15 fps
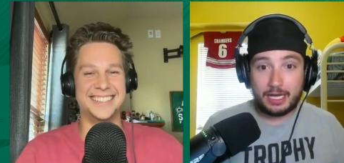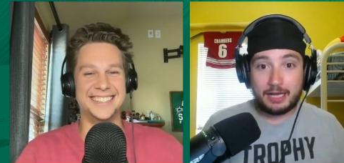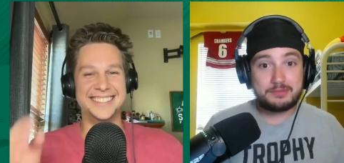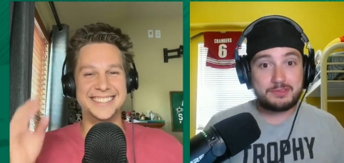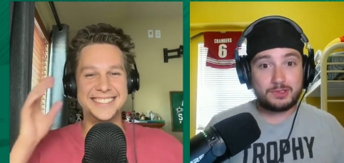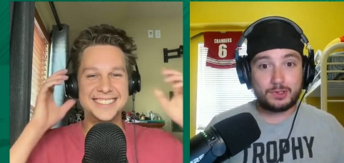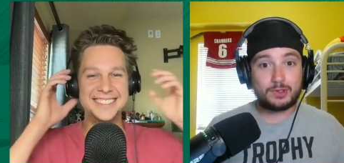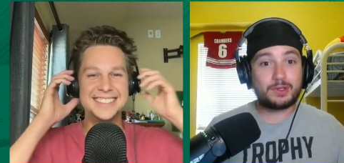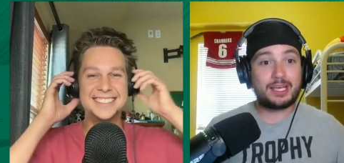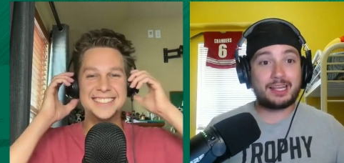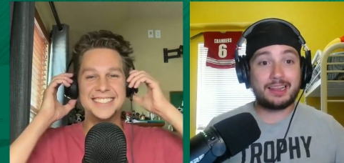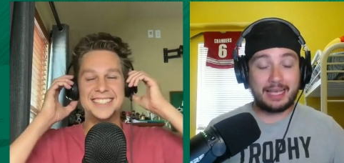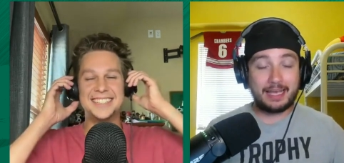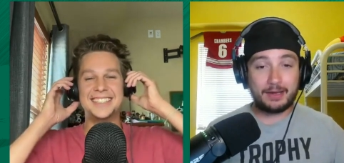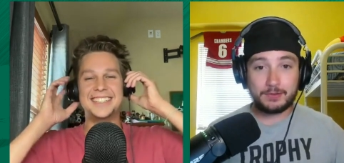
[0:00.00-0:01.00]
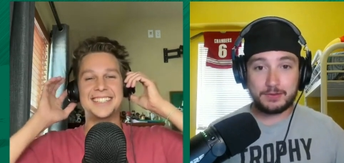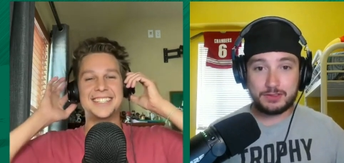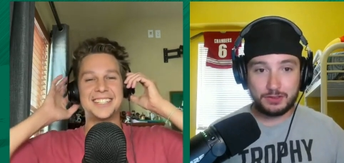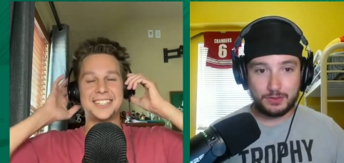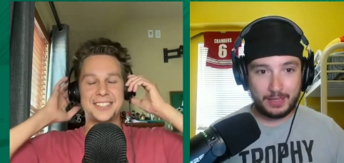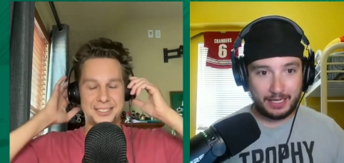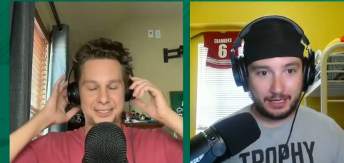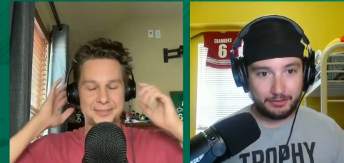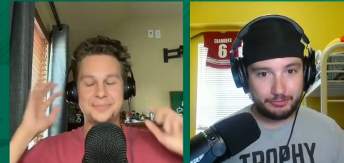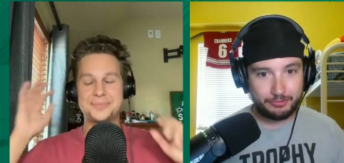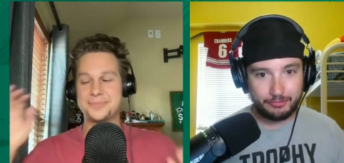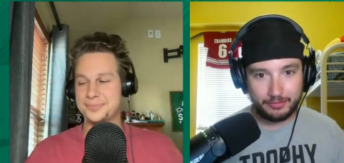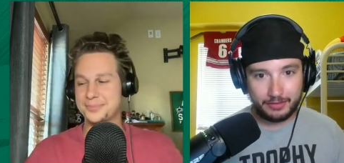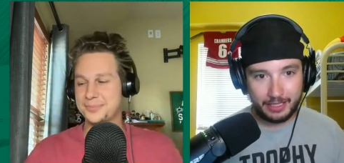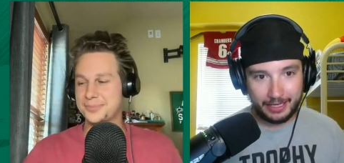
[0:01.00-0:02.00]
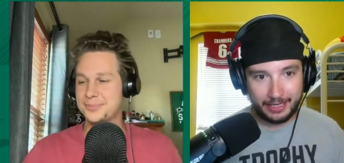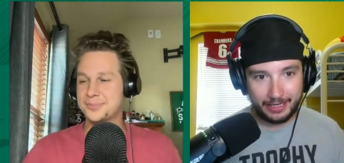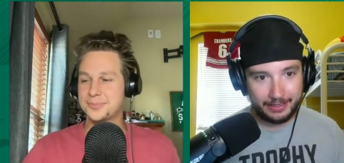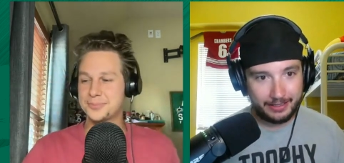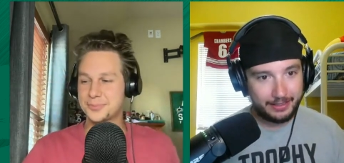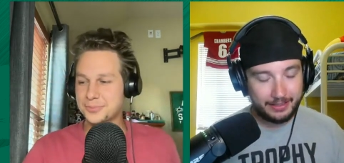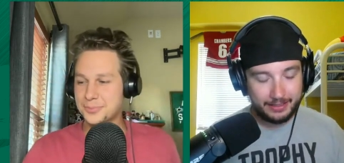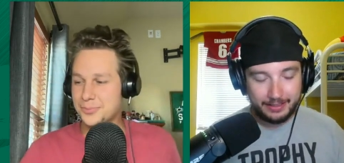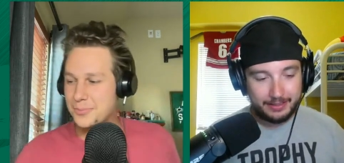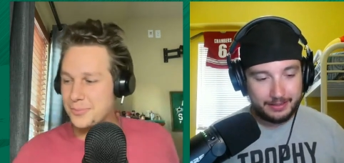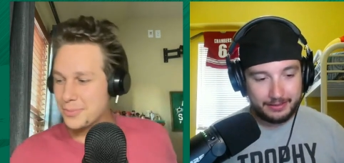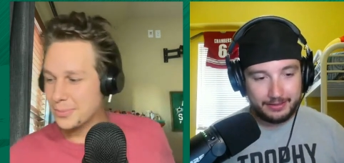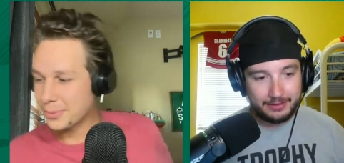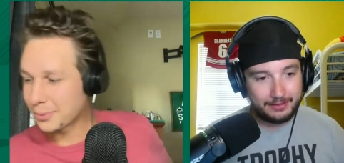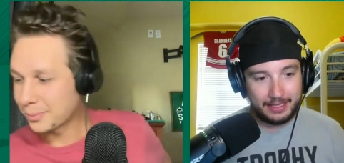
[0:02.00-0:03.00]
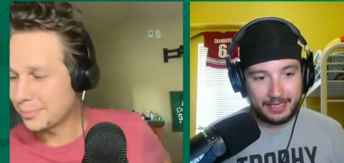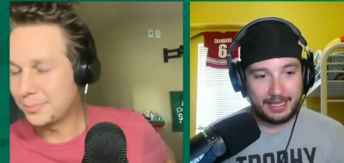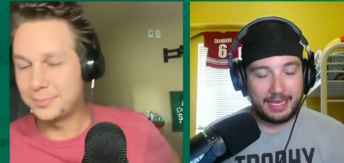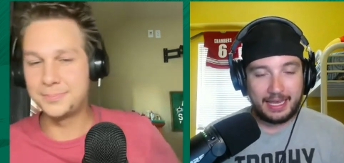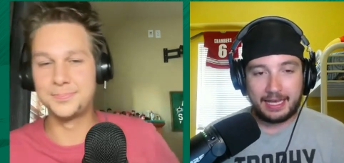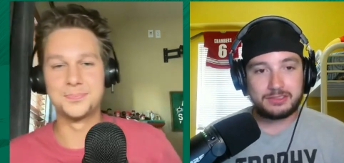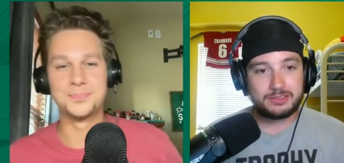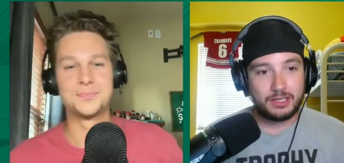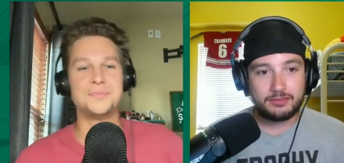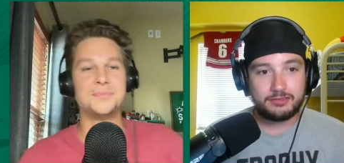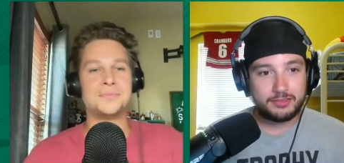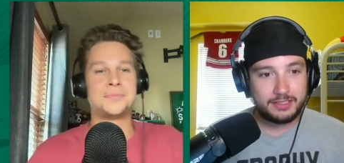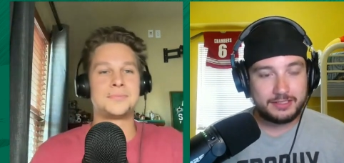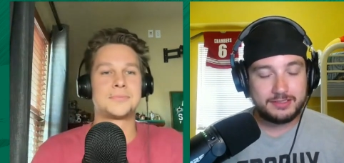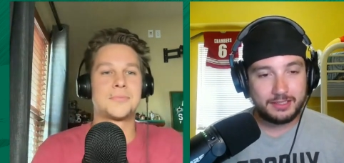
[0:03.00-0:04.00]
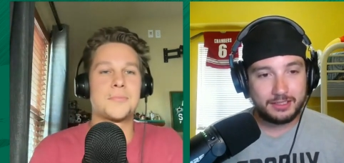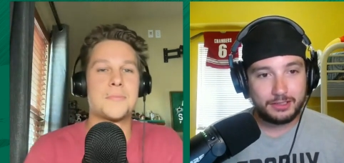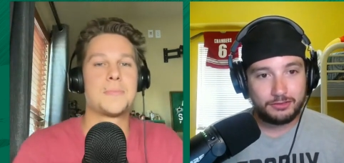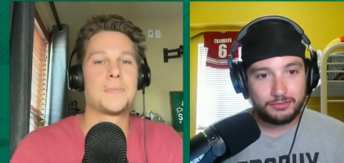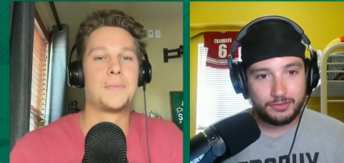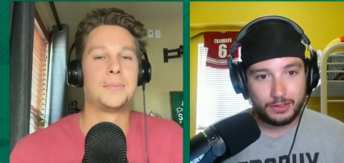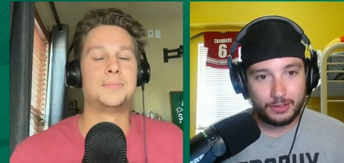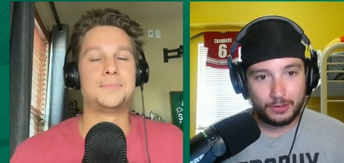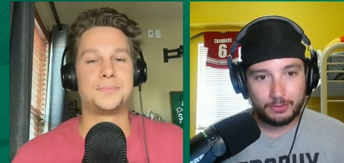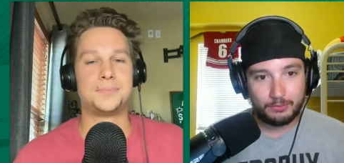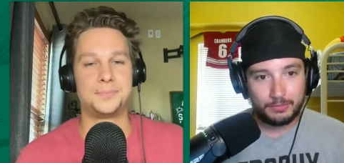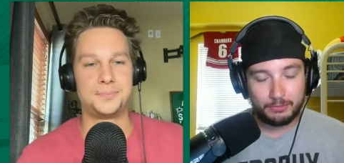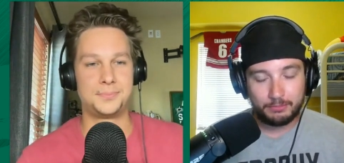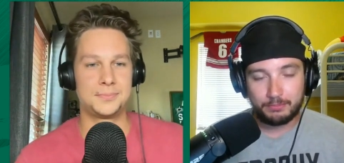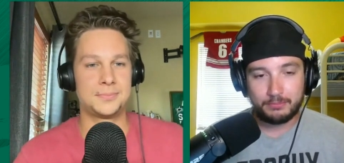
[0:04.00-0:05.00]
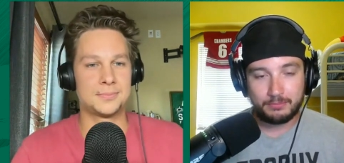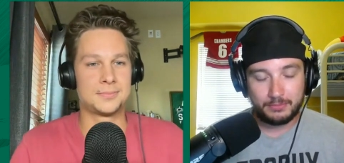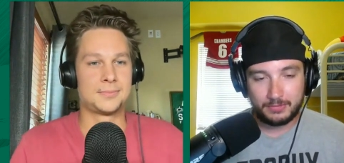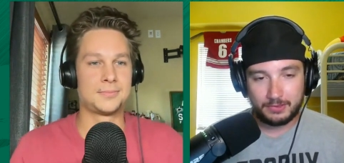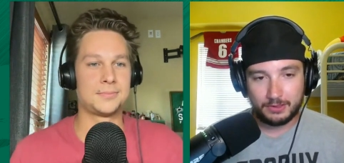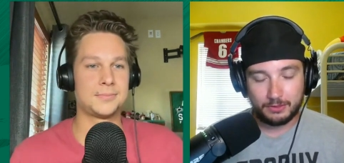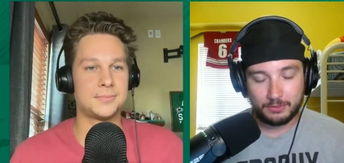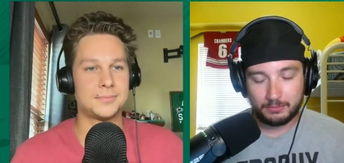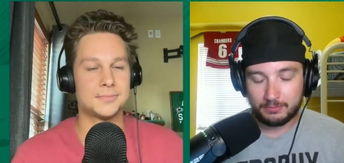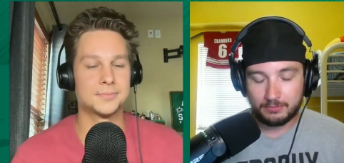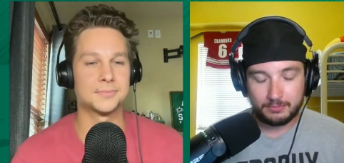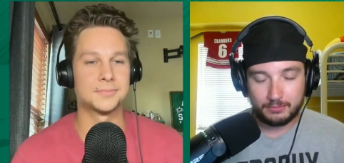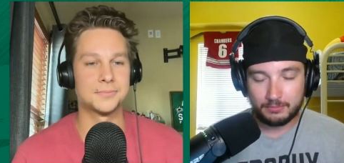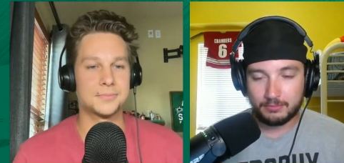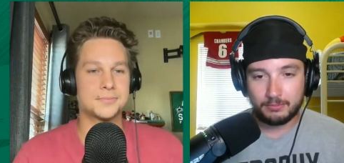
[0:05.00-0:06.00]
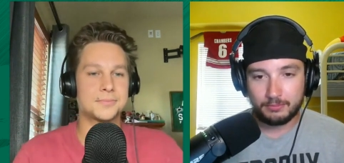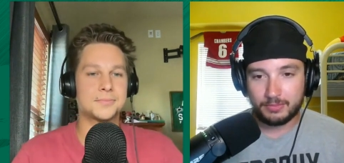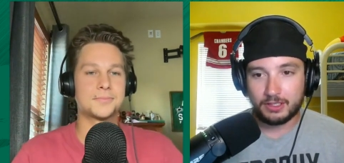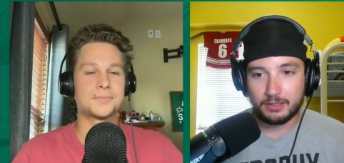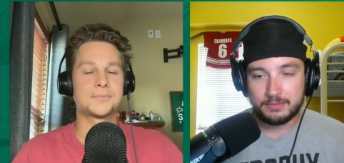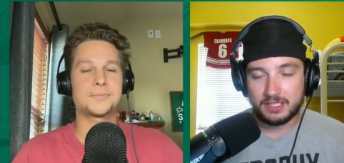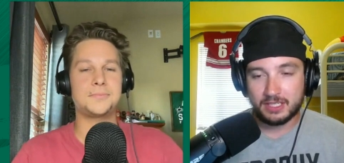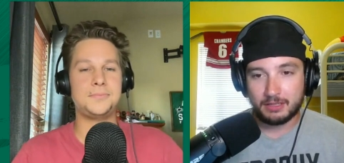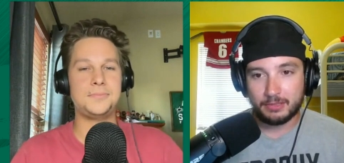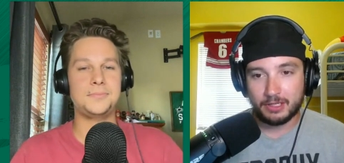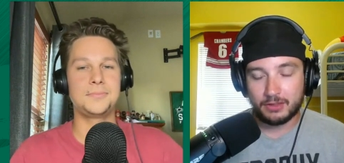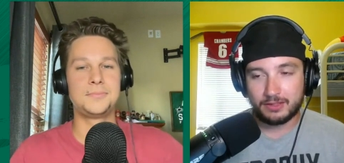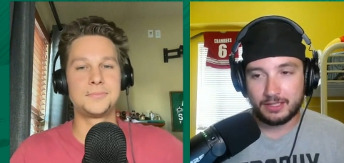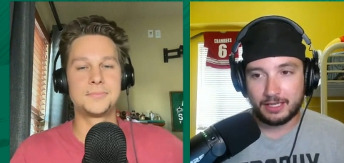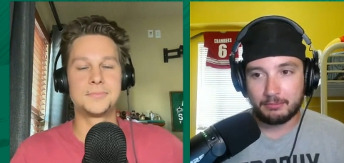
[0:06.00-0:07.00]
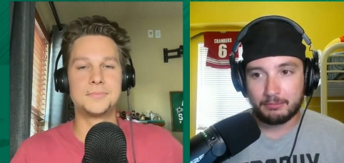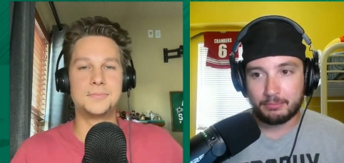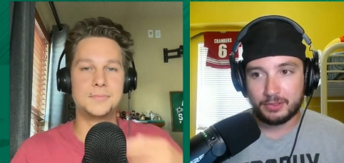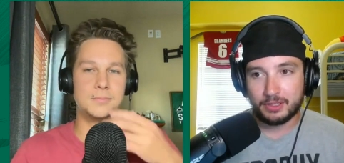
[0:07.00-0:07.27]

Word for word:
Speaker 1: absolutely allowed to have that that hacked offness that you feel and be you know be upset about that.